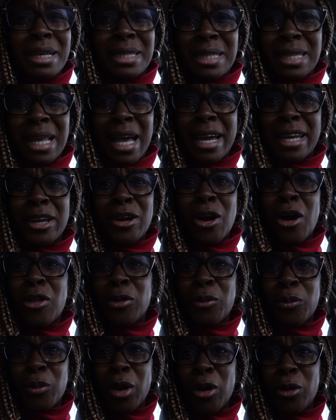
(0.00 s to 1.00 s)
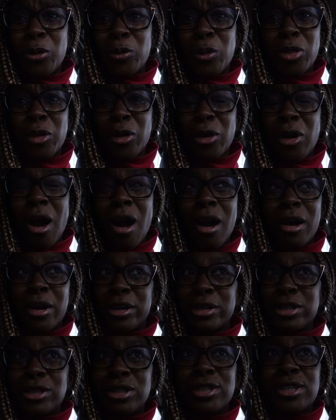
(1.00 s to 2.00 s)
and sliding on the road with their
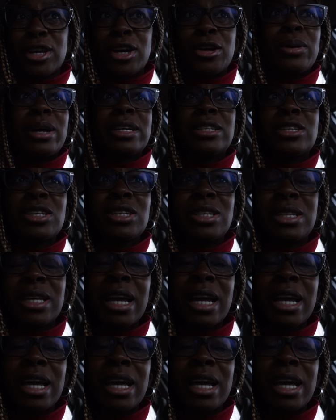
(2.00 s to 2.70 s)
cars so it's just